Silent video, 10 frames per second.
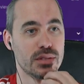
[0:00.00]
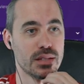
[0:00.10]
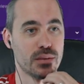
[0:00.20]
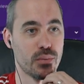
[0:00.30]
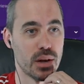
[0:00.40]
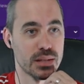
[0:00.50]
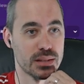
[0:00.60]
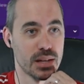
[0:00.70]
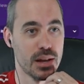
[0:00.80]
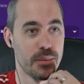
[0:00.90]
as it
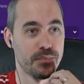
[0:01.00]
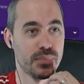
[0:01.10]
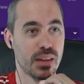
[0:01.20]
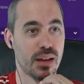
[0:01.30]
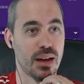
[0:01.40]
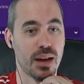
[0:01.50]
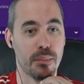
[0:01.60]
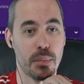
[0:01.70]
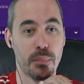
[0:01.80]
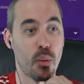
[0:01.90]
was,
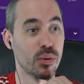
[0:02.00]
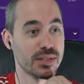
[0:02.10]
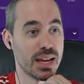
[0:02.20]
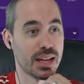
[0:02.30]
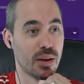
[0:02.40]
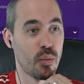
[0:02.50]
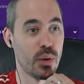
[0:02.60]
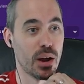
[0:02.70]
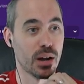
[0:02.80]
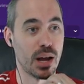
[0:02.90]
um, but we'll take it.
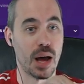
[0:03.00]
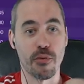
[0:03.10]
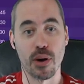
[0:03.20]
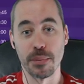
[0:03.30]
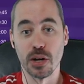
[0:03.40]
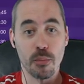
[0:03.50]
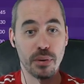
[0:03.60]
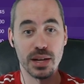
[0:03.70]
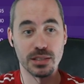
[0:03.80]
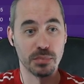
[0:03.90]
We are gonna forward. I'm gonna go
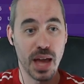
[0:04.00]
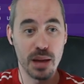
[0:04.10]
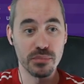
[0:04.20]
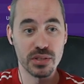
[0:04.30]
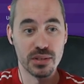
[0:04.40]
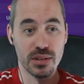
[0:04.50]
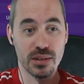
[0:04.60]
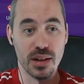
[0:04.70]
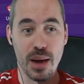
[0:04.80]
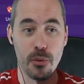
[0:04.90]
play some games,
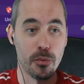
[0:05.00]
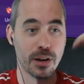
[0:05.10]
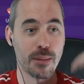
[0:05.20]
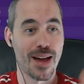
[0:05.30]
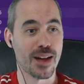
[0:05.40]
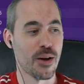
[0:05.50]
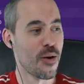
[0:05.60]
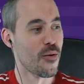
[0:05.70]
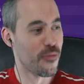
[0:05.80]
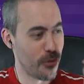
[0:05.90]
and we'll bring you back
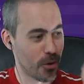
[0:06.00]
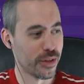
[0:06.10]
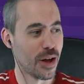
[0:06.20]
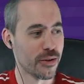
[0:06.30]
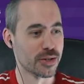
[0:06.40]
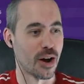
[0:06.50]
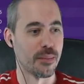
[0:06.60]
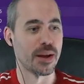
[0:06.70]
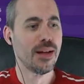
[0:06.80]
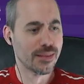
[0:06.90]
for the other
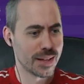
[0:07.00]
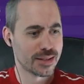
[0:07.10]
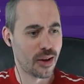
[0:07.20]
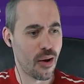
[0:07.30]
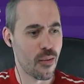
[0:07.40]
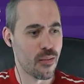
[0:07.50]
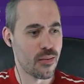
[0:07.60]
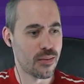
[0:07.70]
derby. Let's go.